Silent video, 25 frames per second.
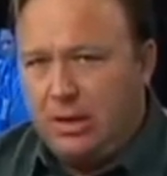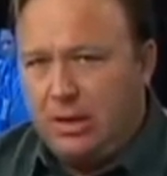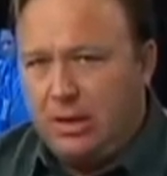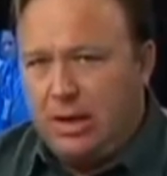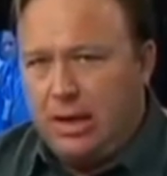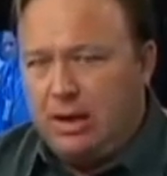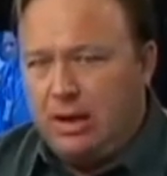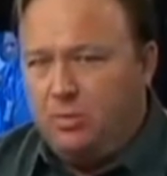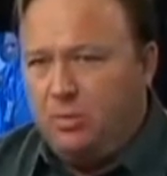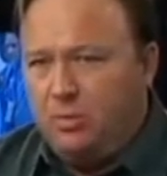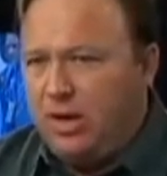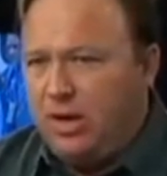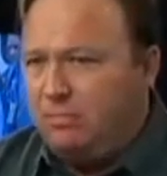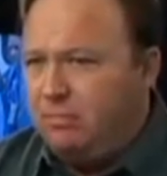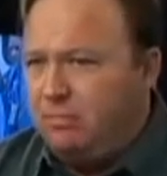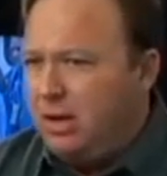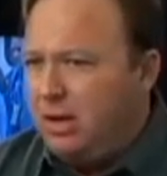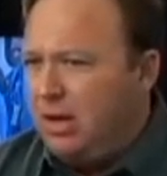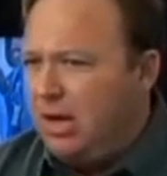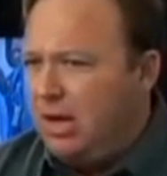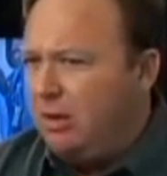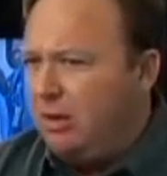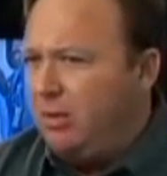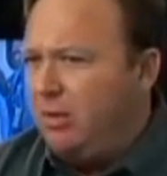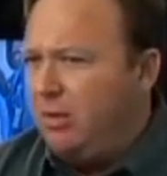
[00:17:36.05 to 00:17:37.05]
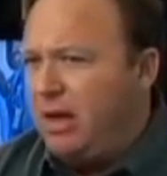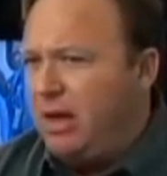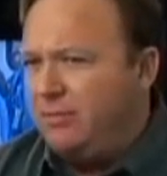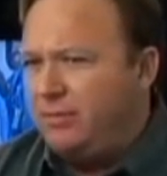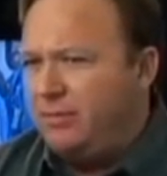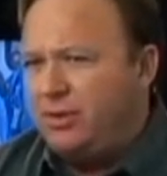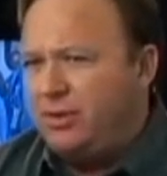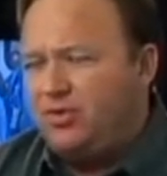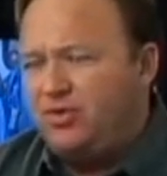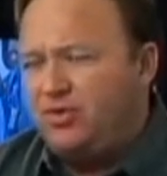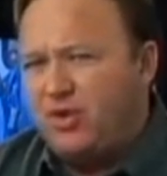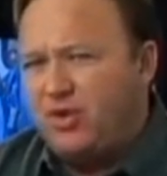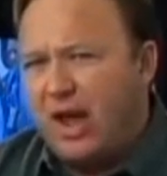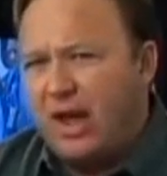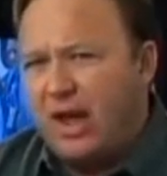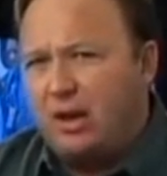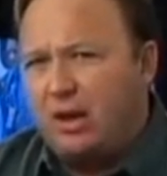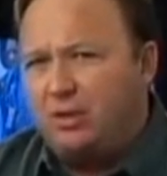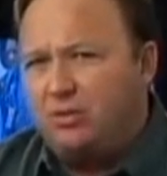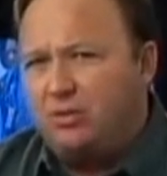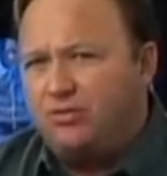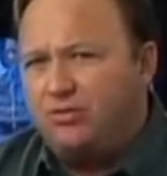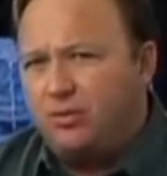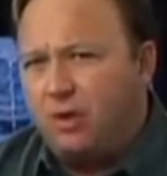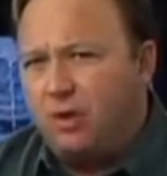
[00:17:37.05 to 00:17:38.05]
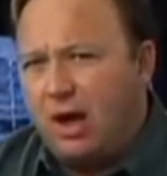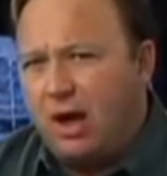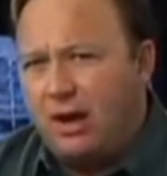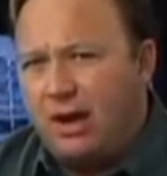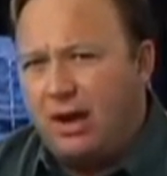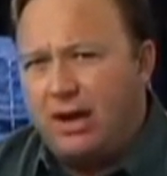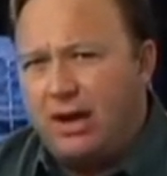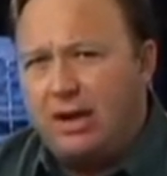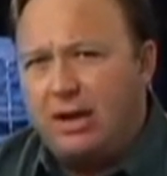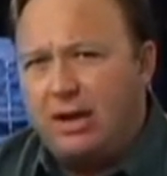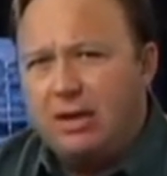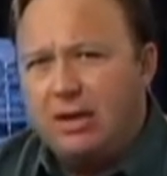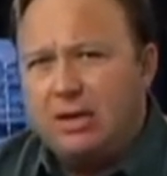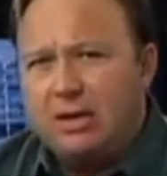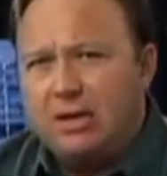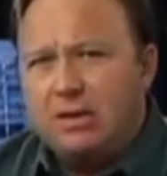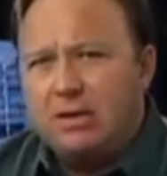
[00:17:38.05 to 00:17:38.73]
And we have been hit with every psychotronic,